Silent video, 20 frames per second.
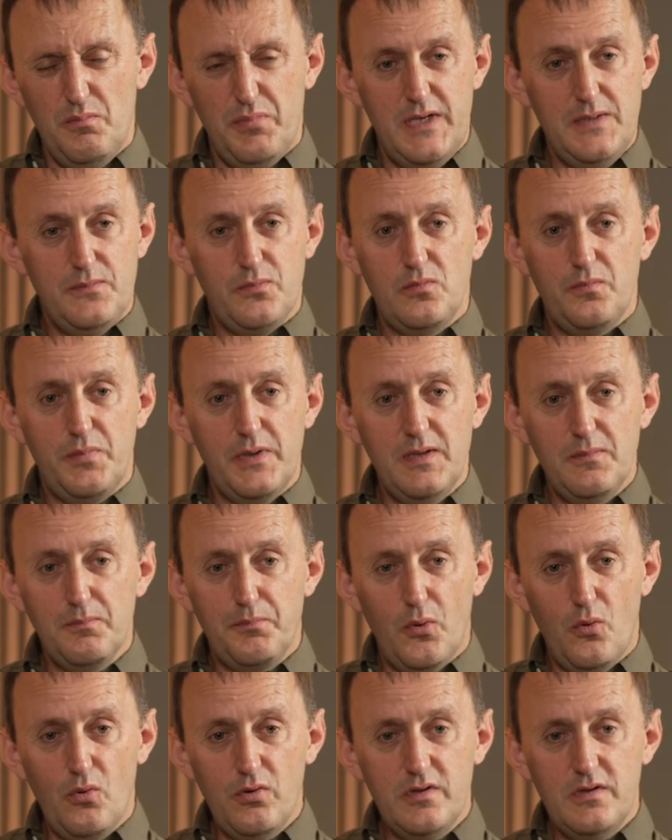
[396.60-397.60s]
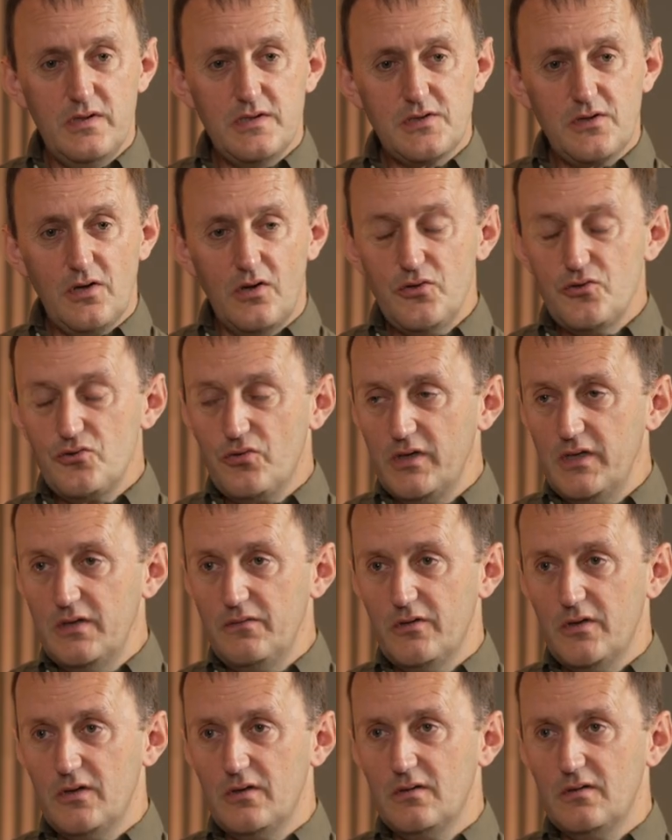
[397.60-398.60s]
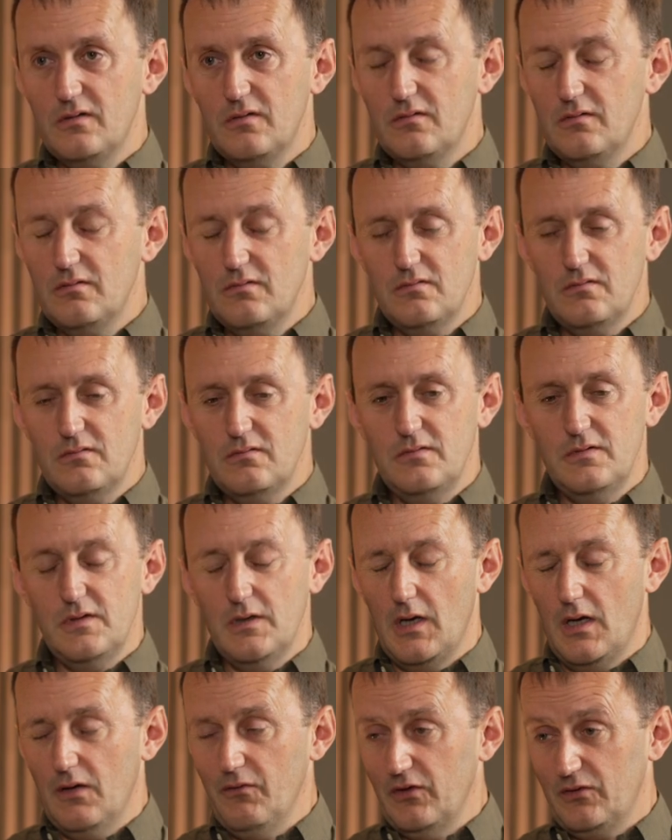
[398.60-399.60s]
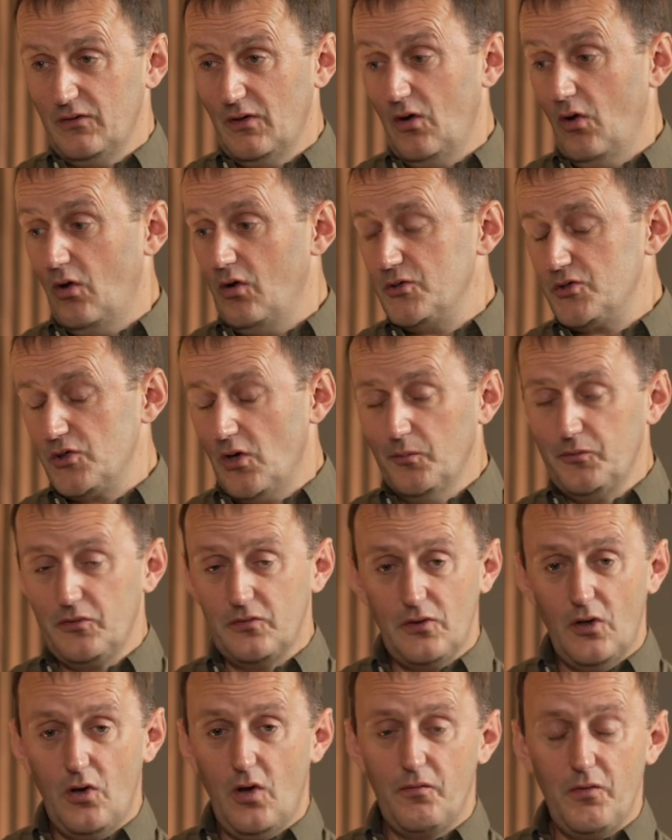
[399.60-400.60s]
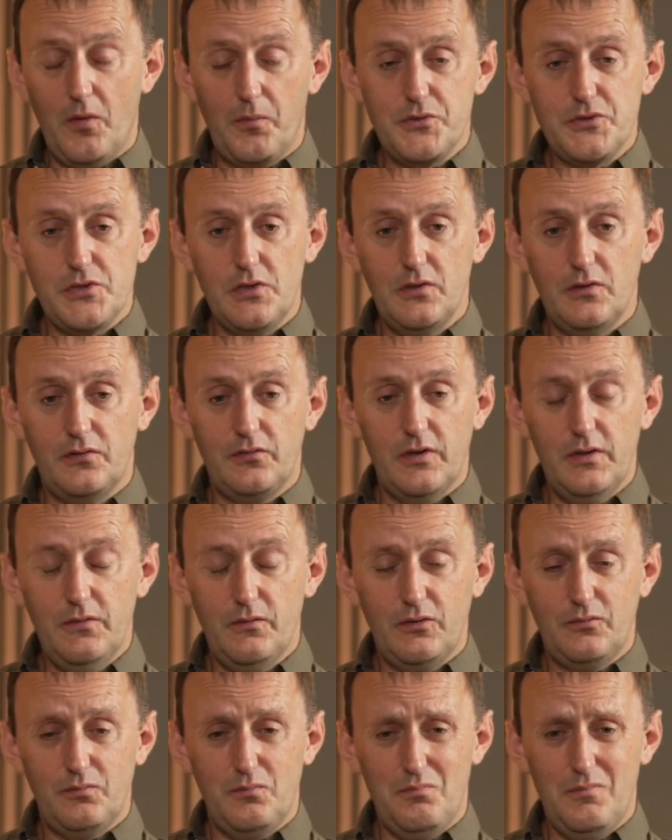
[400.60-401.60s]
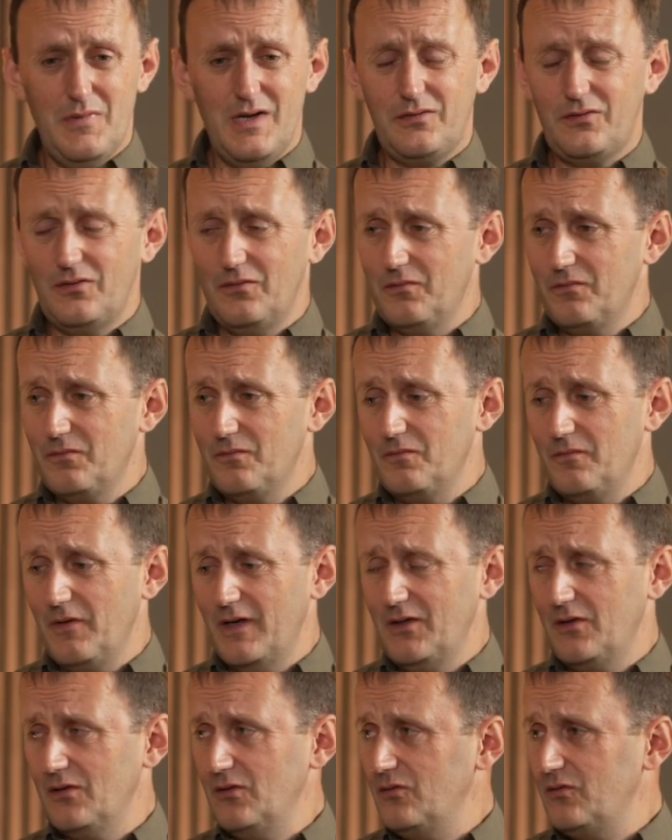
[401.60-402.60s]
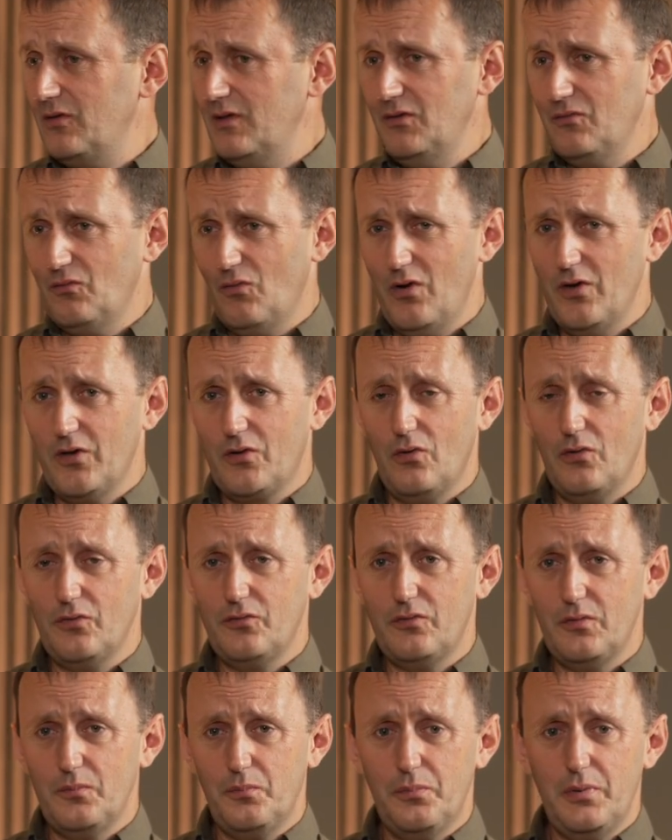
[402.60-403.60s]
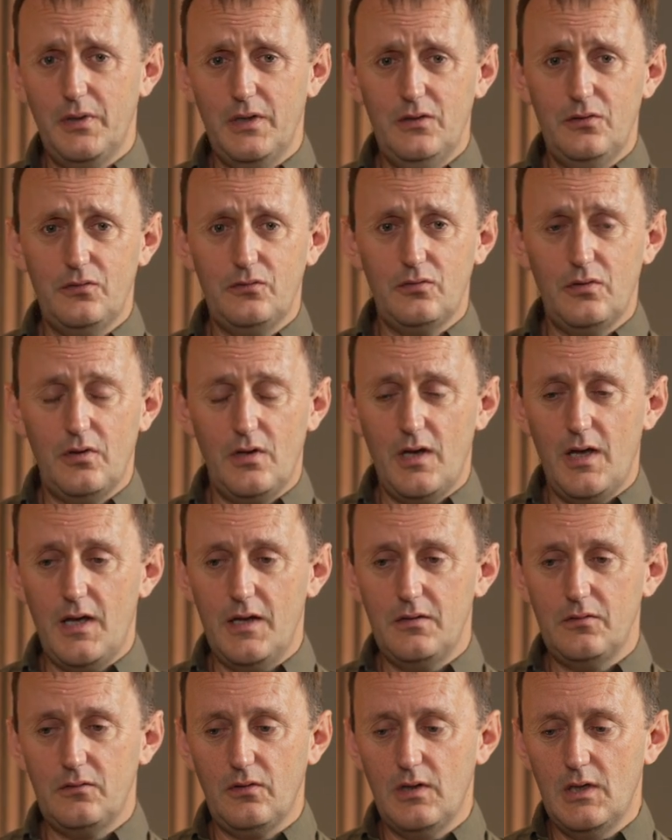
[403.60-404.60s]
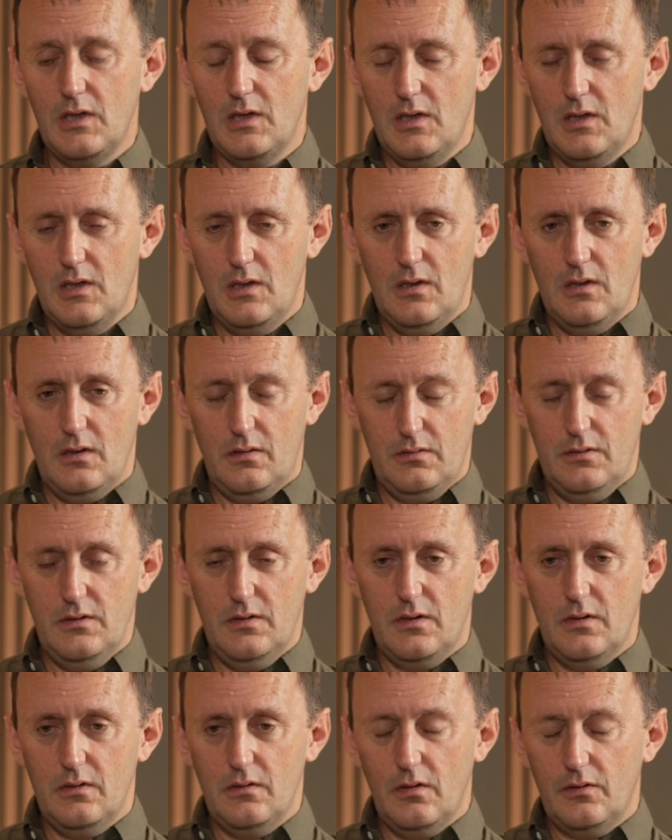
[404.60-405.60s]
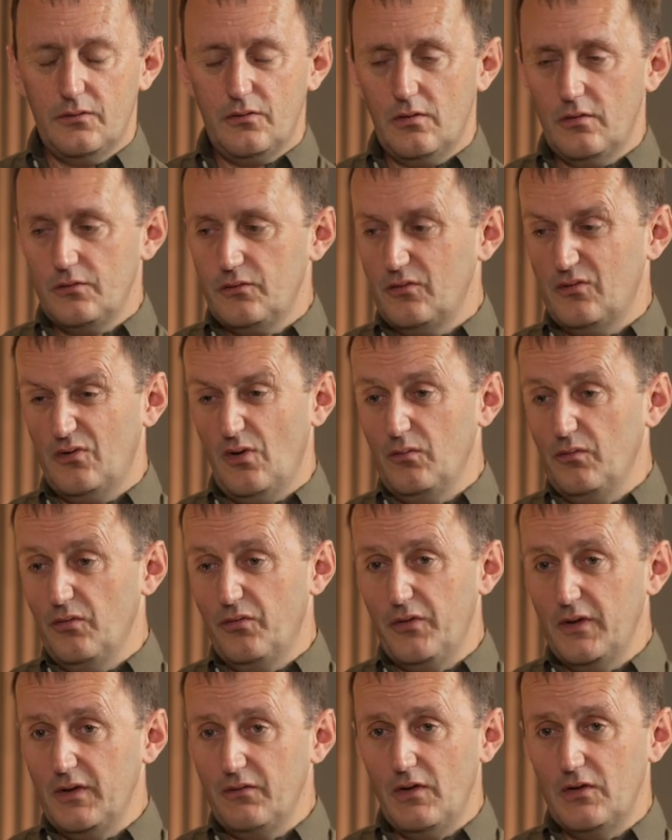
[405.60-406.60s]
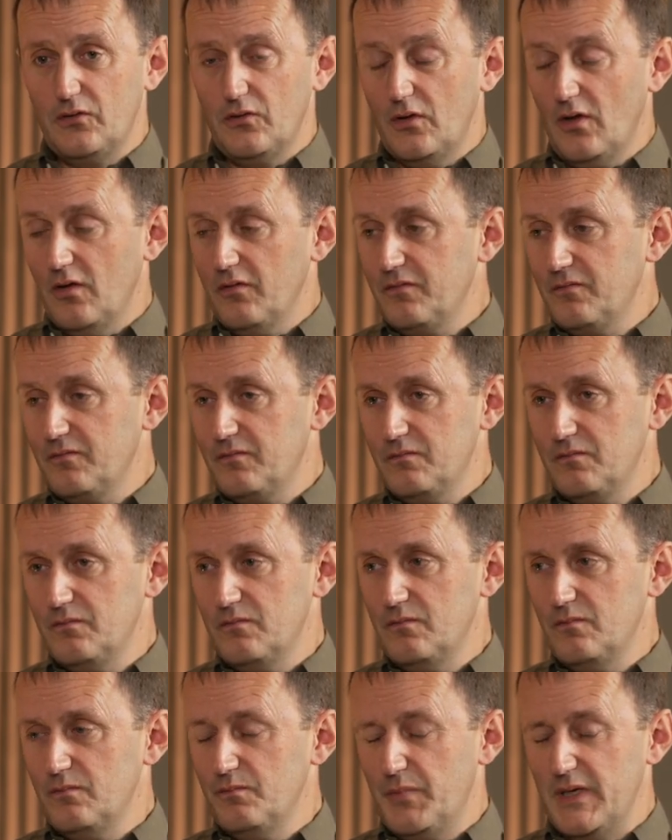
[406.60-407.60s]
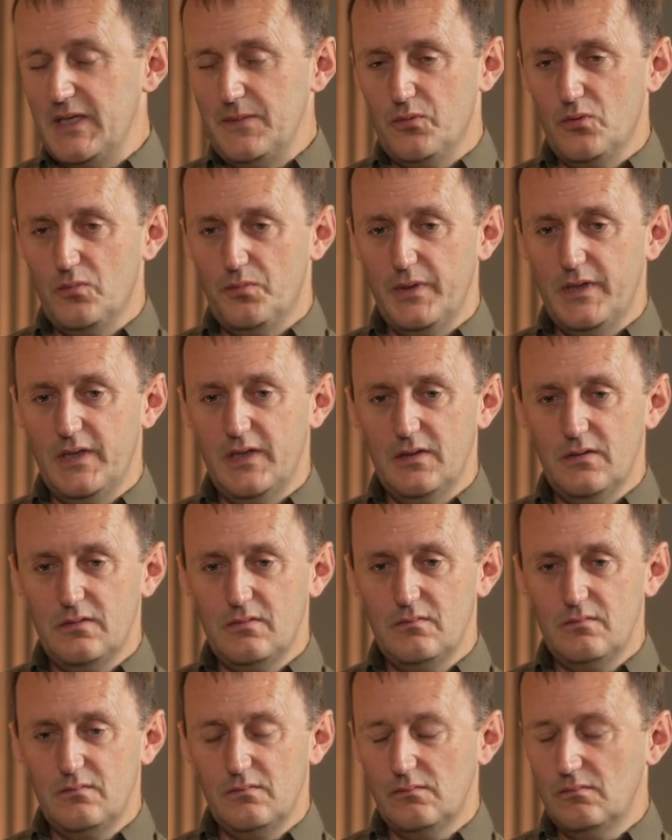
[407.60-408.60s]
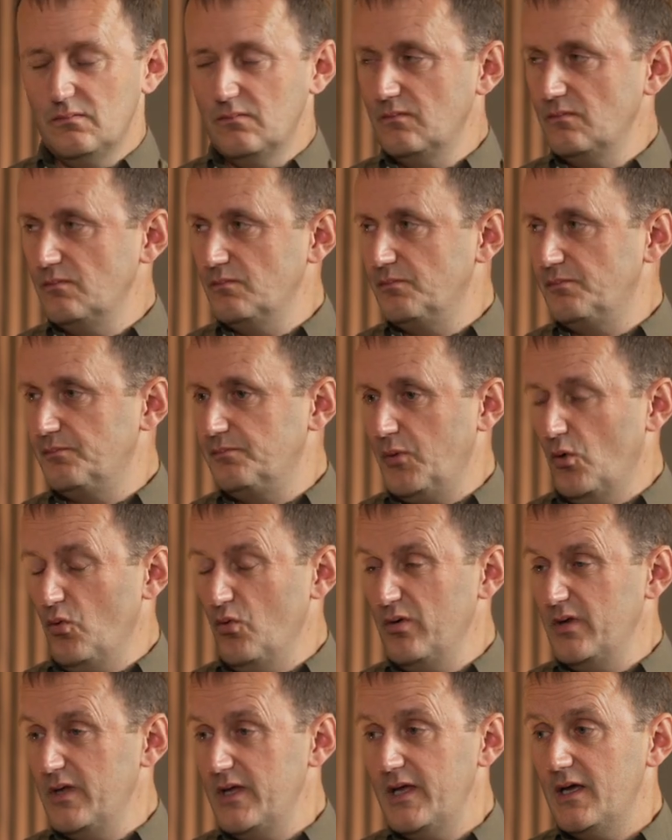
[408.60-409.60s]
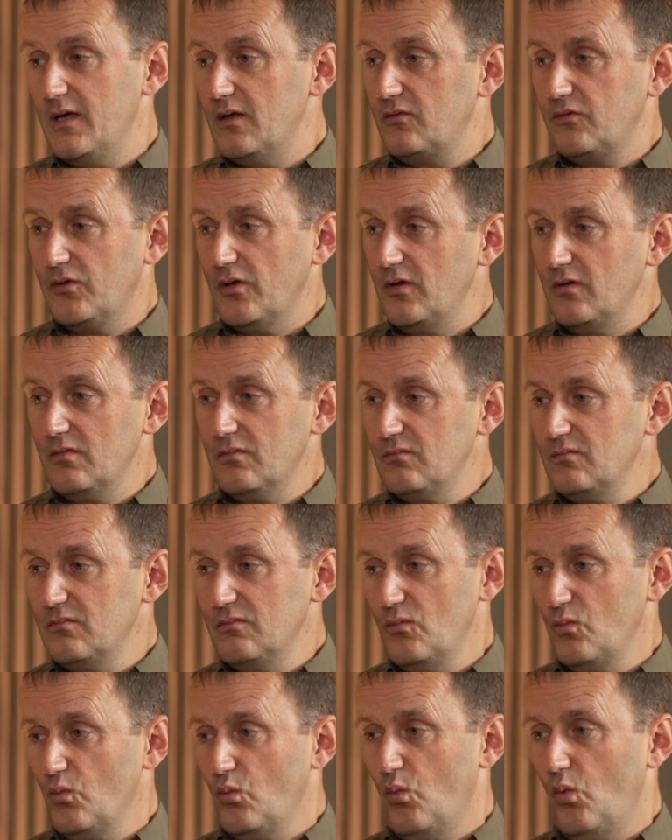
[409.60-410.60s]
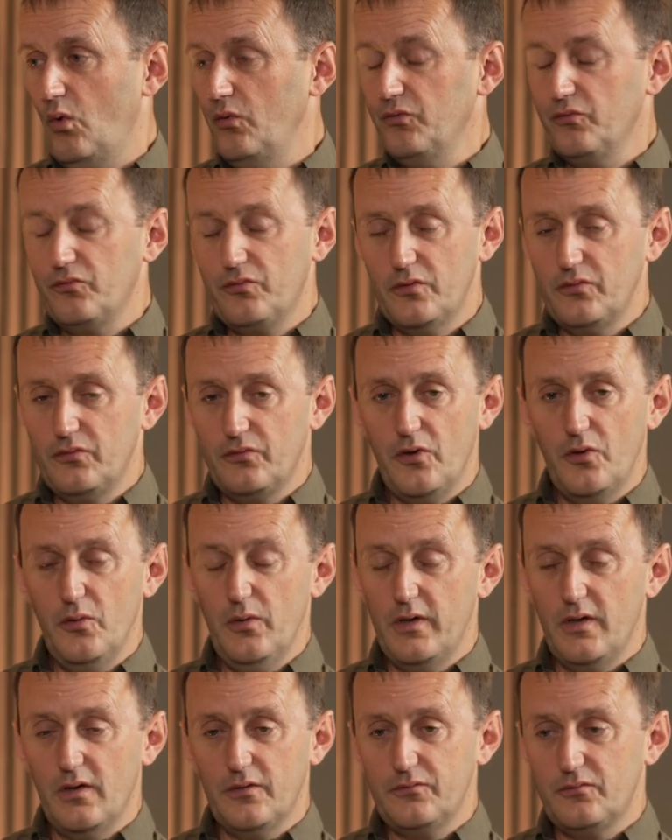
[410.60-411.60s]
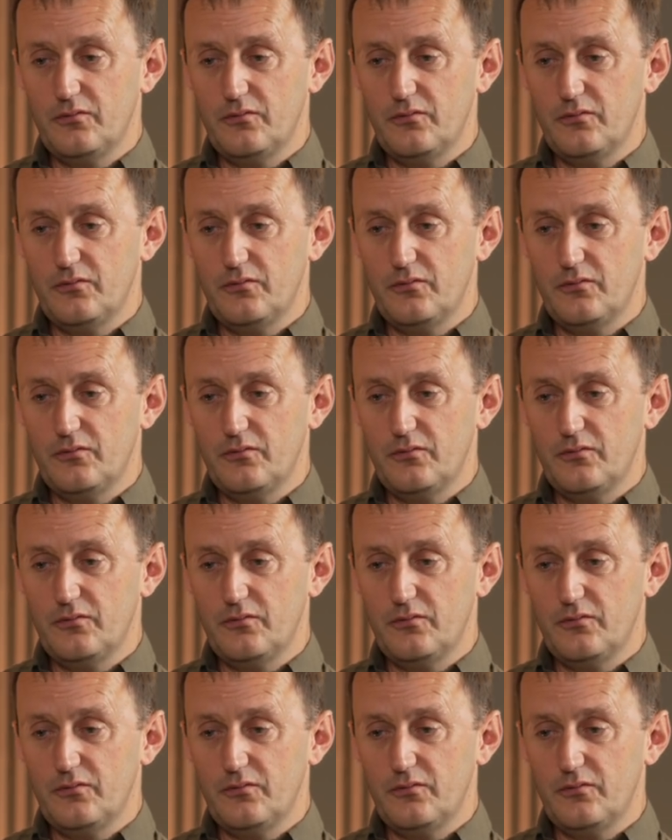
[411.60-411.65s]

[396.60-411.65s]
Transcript: people being born in this country, that, you know, there's a lot of jobs, there's a lot of opportunity, there's massive vacancies right across the piece. And, you know, I just don't think there's enough people being born here to want to do it.